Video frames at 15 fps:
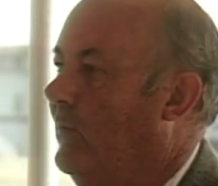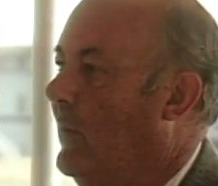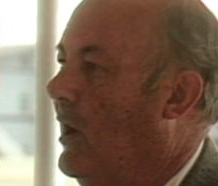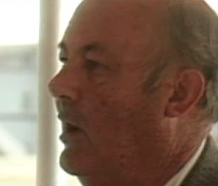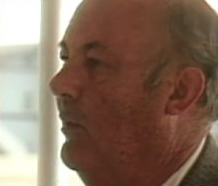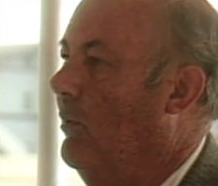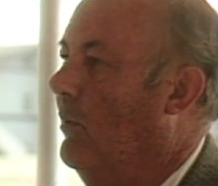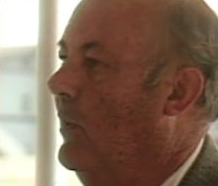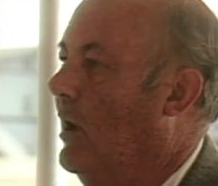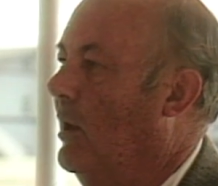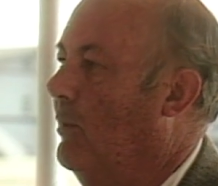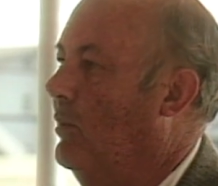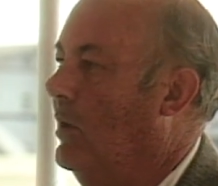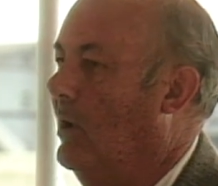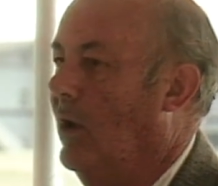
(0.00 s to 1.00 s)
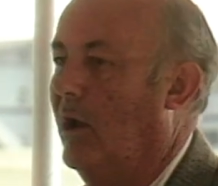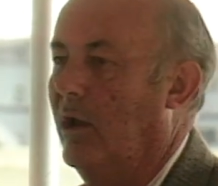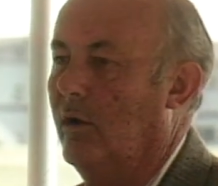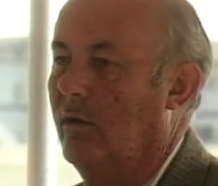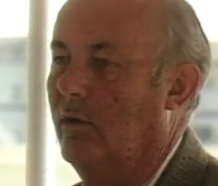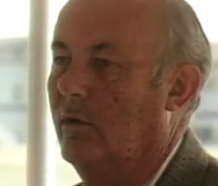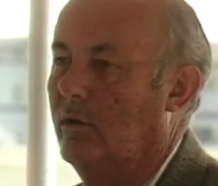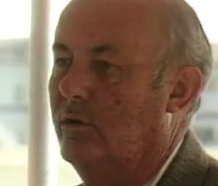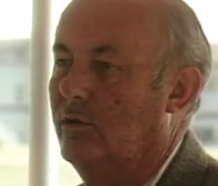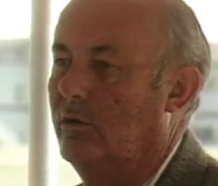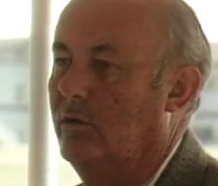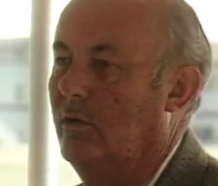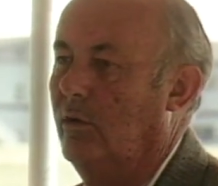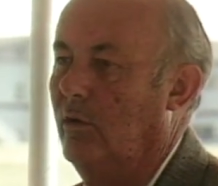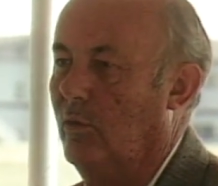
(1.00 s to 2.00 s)
And I'm delighted that
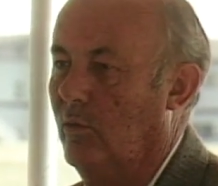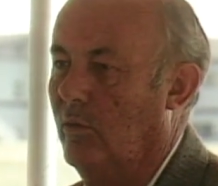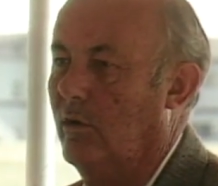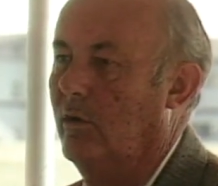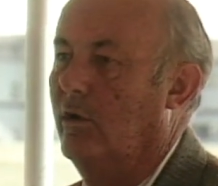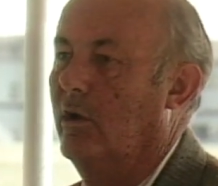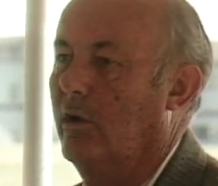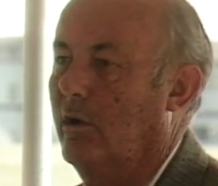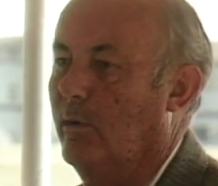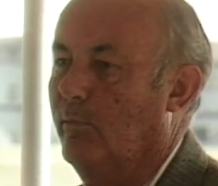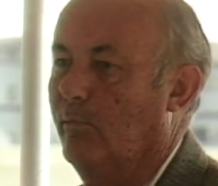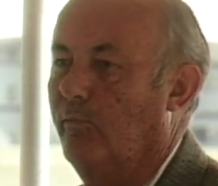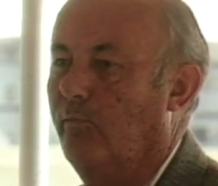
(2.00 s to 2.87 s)
you could come.